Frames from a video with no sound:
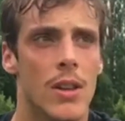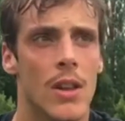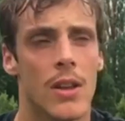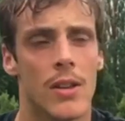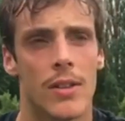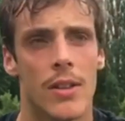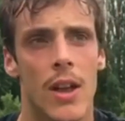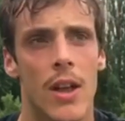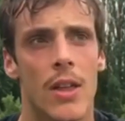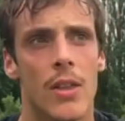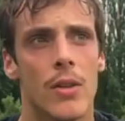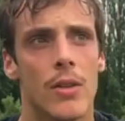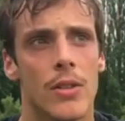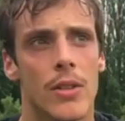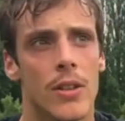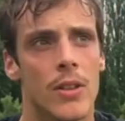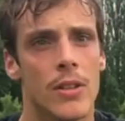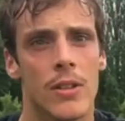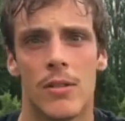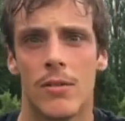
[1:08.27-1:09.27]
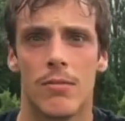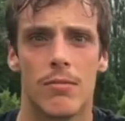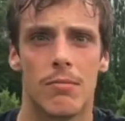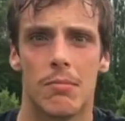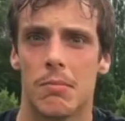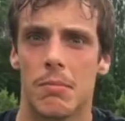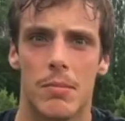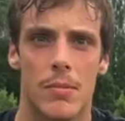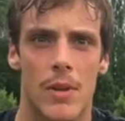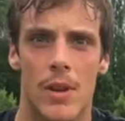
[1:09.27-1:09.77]
asados
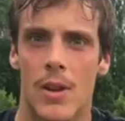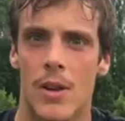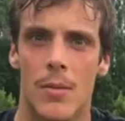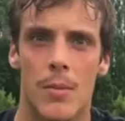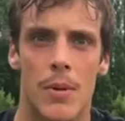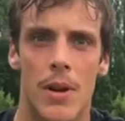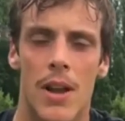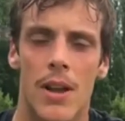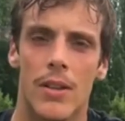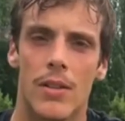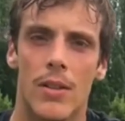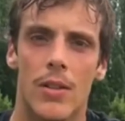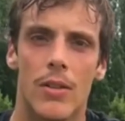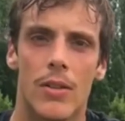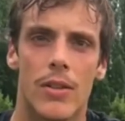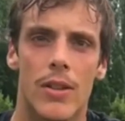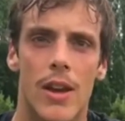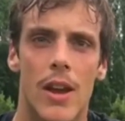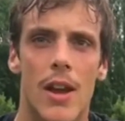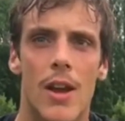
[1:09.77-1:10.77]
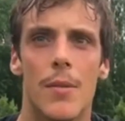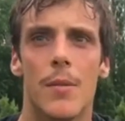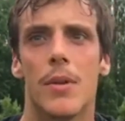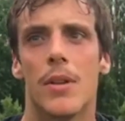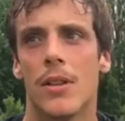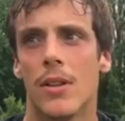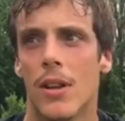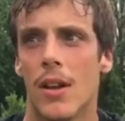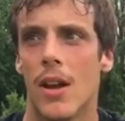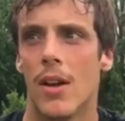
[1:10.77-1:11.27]
and plans all the time
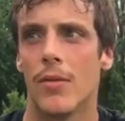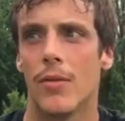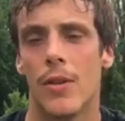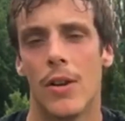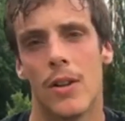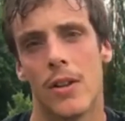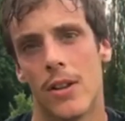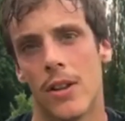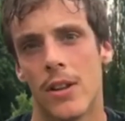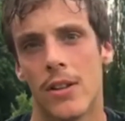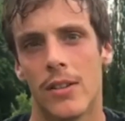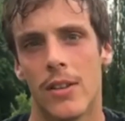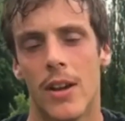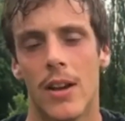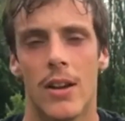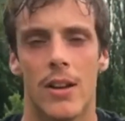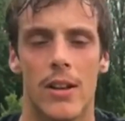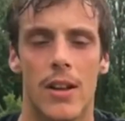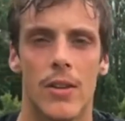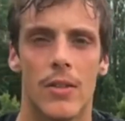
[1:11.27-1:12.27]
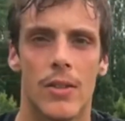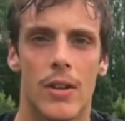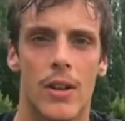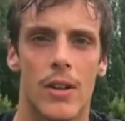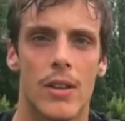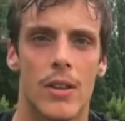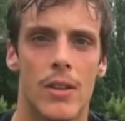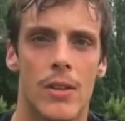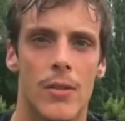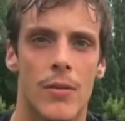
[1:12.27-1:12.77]
and have fun inside and outside
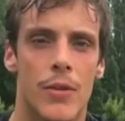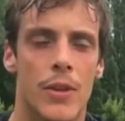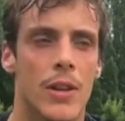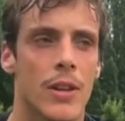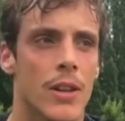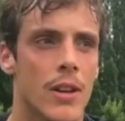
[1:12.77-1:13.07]
the field,